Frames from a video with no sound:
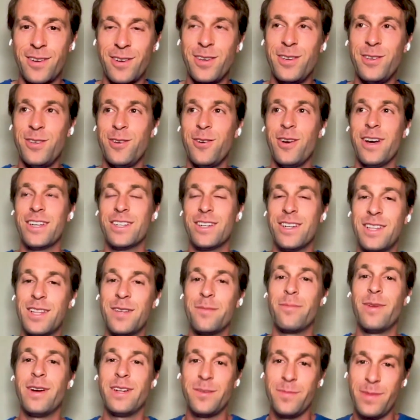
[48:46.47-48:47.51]
you're actually in a
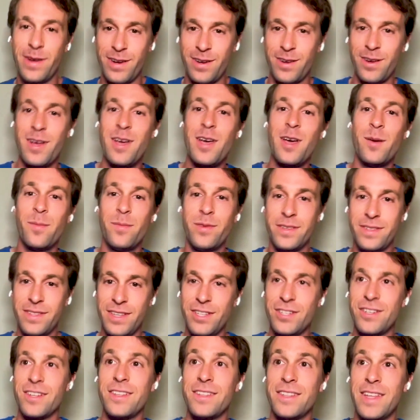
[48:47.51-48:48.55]
much better
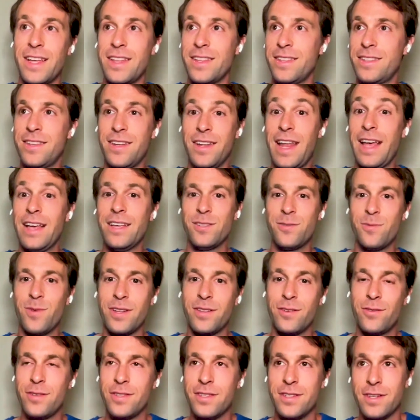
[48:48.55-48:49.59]
position than the last one
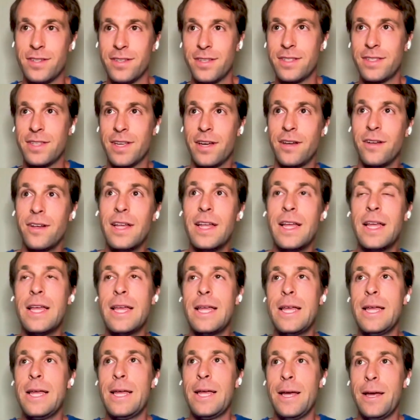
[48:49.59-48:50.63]
who's going to sell.
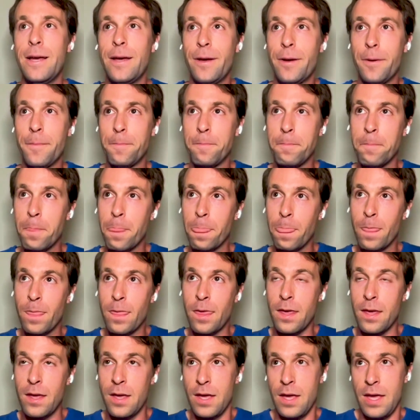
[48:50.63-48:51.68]
Um,
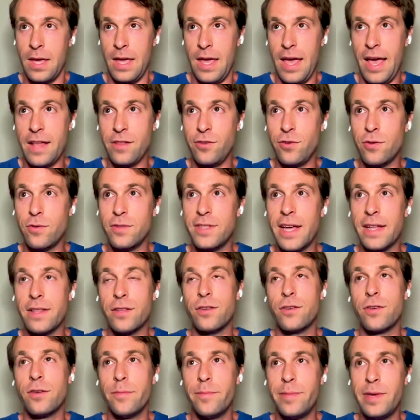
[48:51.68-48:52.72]
and you know that
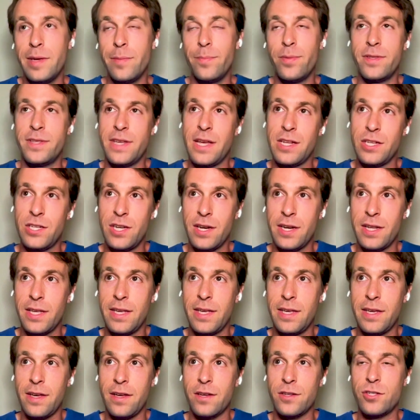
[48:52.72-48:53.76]
could be potentially
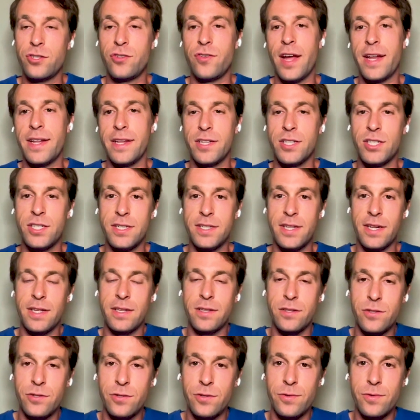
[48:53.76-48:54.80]
a strategy that is
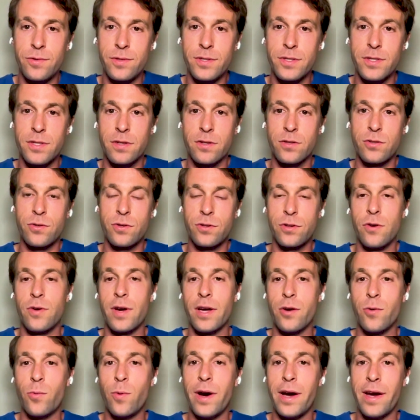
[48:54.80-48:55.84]
used to go
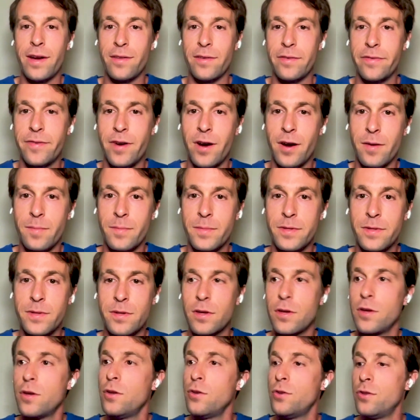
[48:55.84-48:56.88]
acquire the farms.
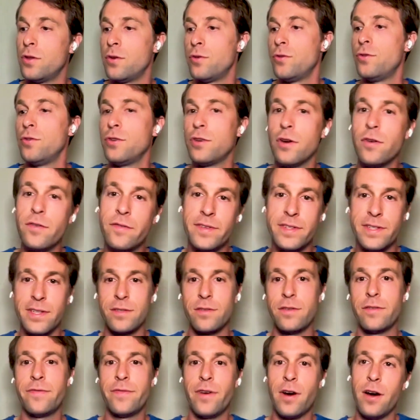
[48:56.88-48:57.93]
You know, you go visit the
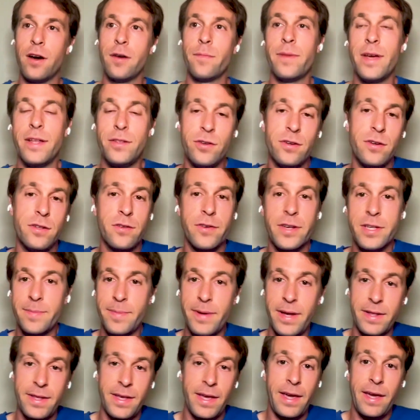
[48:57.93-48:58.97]
farm and you're going to explain,
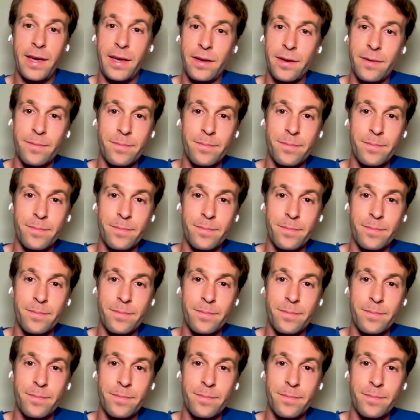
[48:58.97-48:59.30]
hey,